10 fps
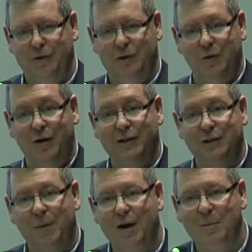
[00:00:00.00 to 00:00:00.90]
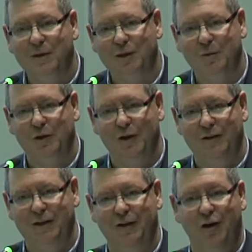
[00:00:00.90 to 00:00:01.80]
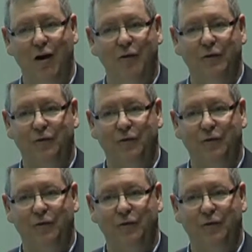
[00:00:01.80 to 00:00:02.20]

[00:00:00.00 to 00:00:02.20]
So we're experimenting with the idea that after the